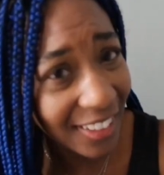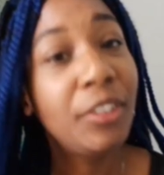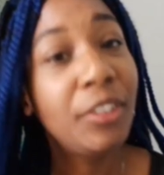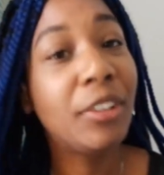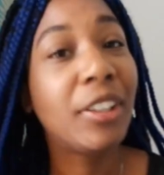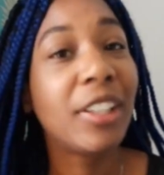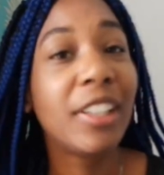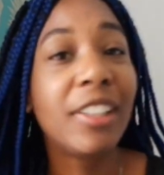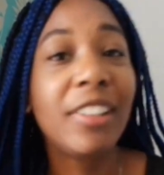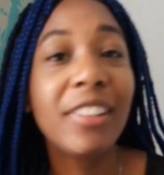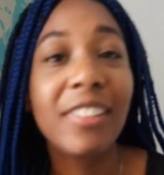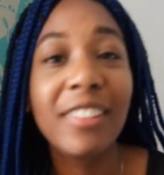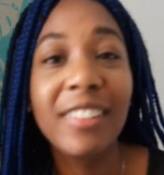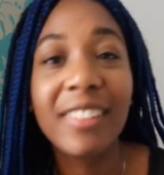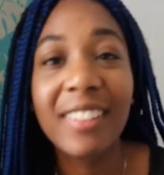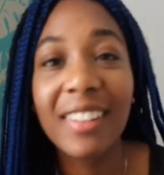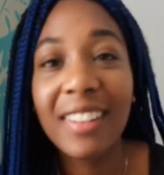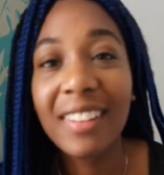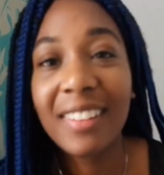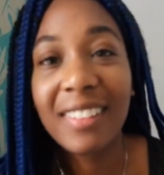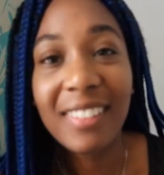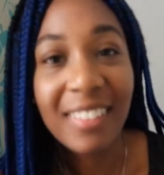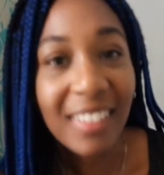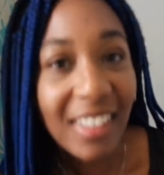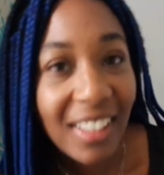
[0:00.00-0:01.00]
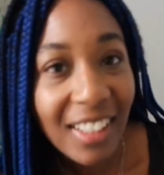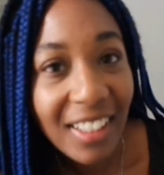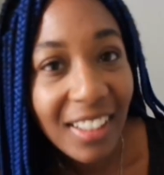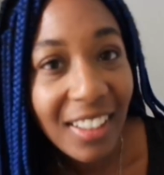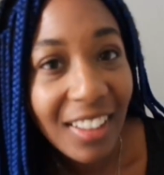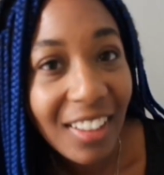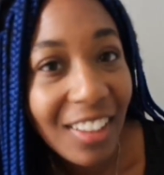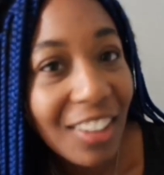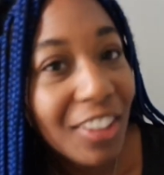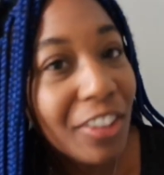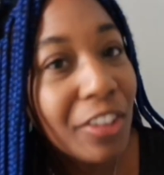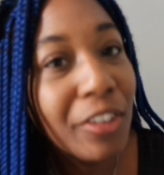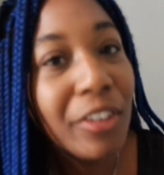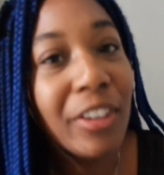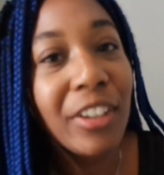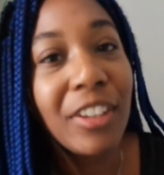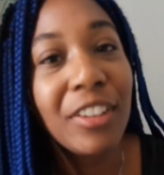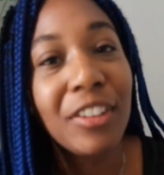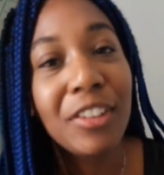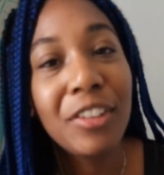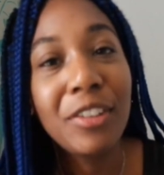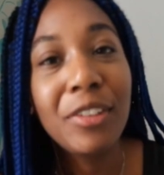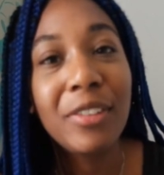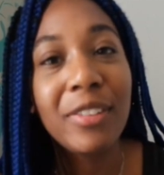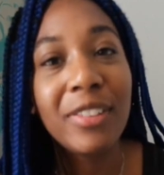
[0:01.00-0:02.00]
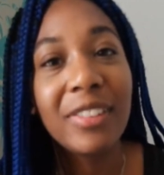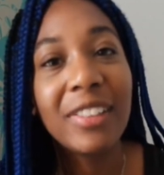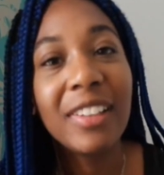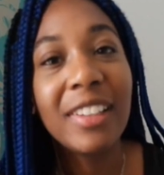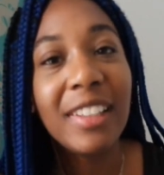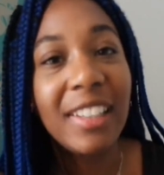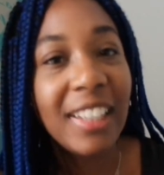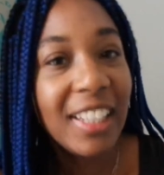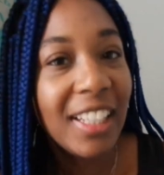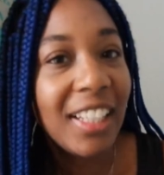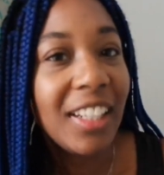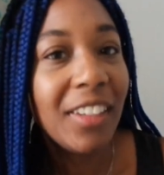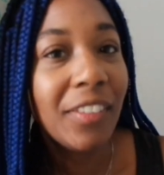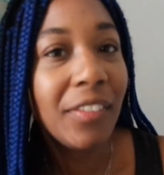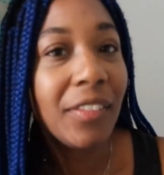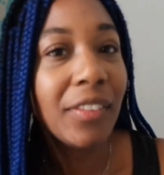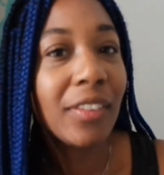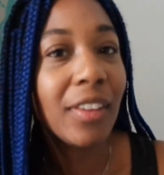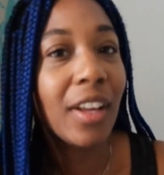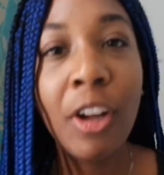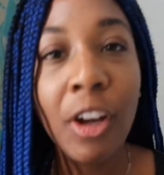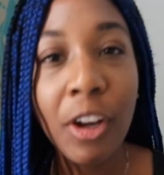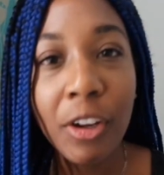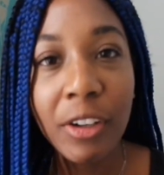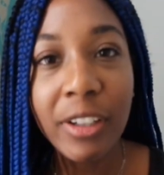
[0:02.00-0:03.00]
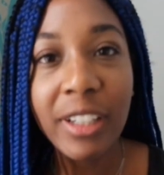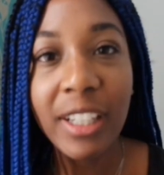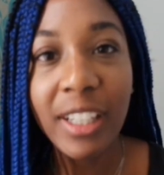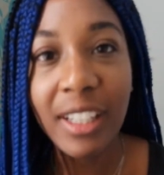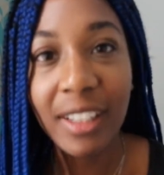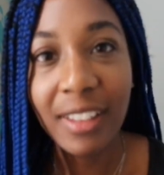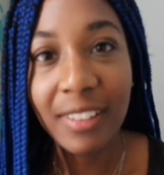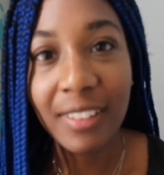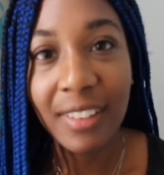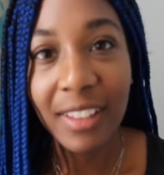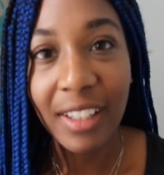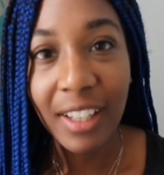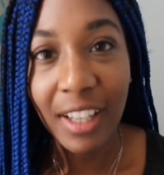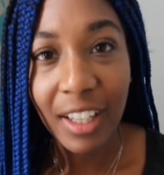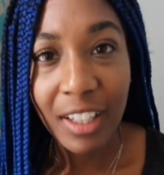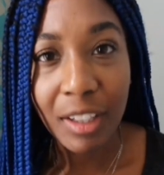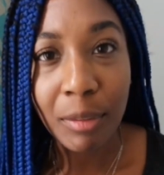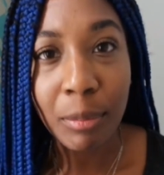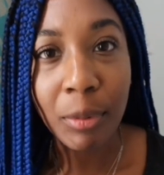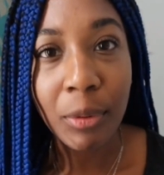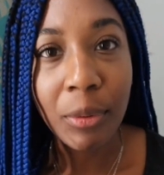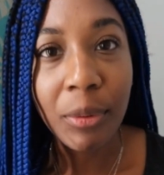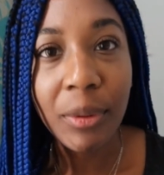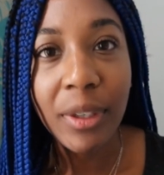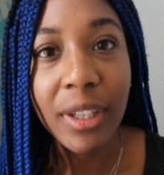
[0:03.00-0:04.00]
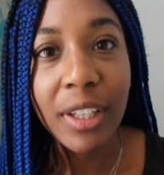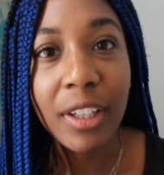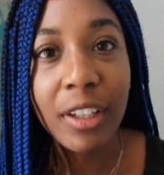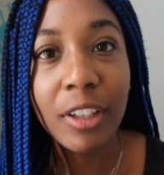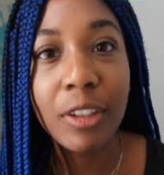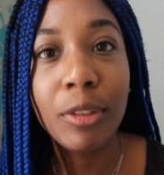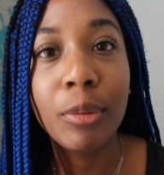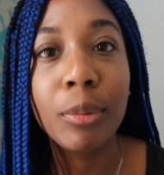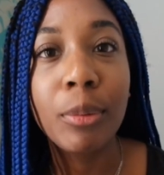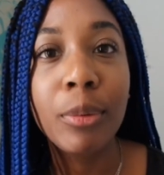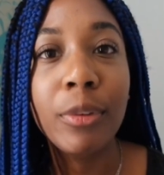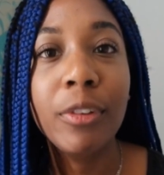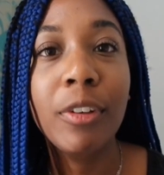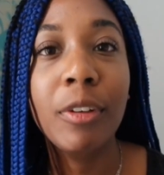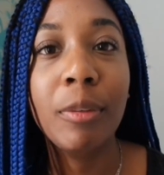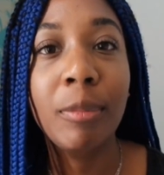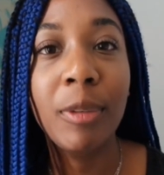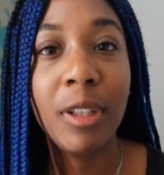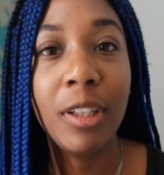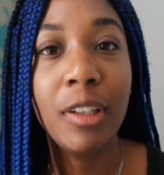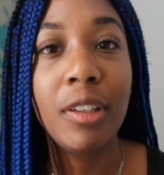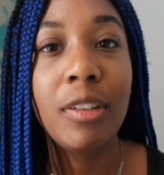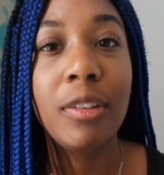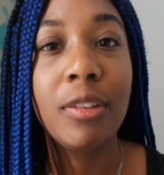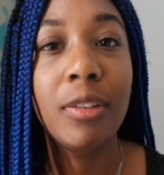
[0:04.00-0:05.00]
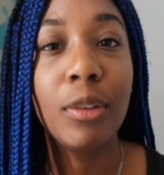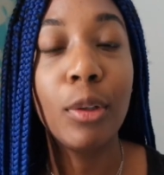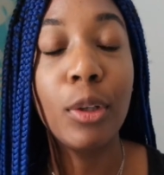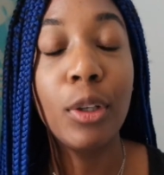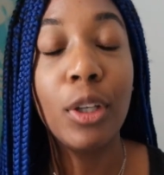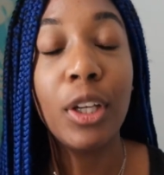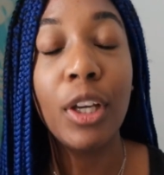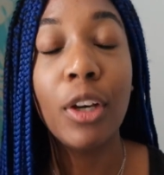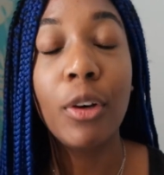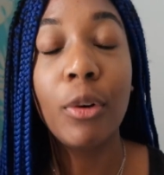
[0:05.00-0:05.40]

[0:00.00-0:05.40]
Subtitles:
You can use the seed, you can use the leaves. Not only is it edible, it can also be used